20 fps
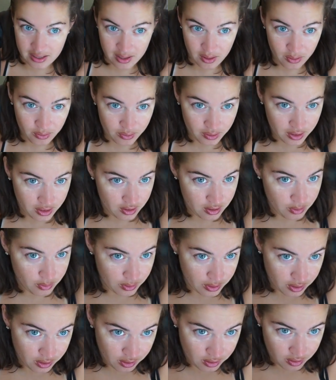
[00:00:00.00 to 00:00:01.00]
I don't really know
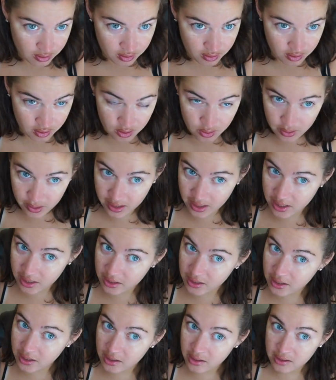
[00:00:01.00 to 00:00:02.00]
what's going
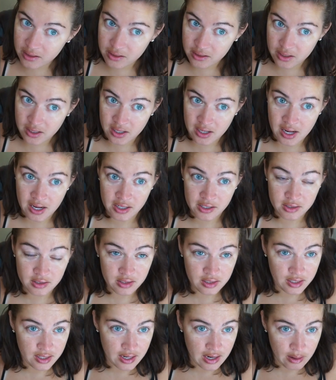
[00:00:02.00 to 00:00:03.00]
on here. And
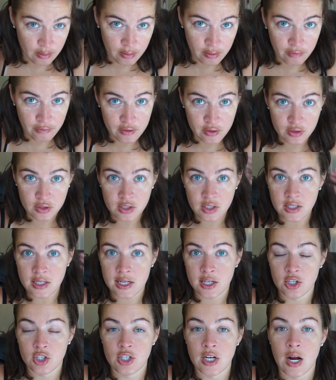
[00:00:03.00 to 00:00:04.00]
honestly, I refuse to
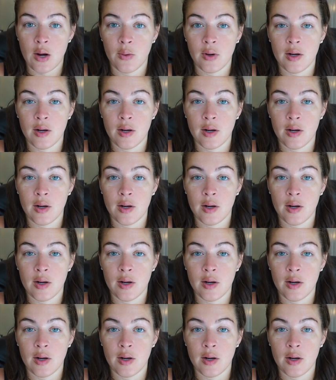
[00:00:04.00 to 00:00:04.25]
take a shower.